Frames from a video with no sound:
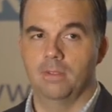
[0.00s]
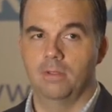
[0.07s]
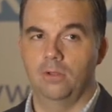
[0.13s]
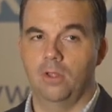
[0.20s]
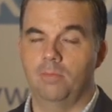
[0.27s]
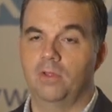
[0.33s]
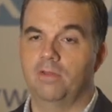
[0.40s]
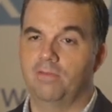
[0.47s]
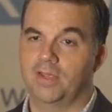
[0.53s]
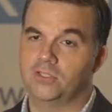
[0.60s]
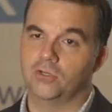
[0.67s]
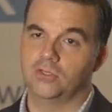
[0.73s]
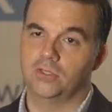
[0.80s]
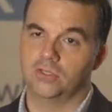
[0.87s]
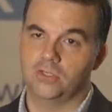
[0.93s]
global
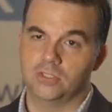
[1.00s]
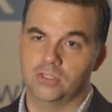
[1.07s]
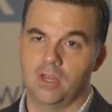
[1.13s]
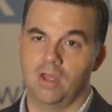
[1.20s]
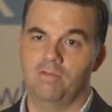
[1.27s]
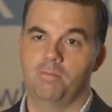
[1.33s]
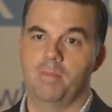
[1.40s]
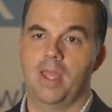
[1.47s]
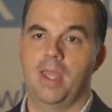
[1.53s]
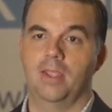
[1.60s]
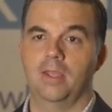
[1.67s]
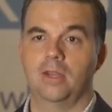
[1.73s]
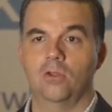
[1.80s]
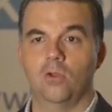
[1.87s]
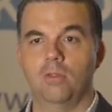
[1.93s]
investors such as
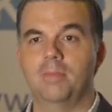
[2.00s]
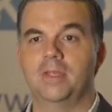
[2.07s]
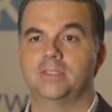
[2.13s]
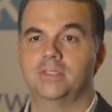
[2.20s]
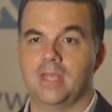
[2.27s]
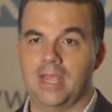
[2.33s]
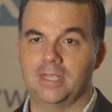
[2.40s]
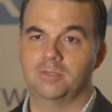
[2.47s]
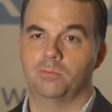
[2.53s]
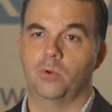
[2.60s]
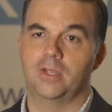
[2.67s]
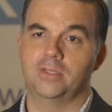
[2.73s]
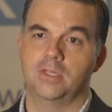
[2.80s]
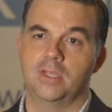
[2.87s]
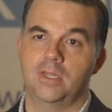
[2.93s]
SoftBank and Goldman Sachs
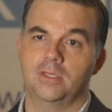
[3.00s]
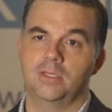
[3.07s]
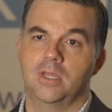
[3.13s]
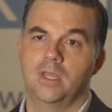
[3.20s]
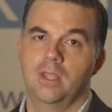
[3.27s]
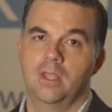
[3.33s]
present,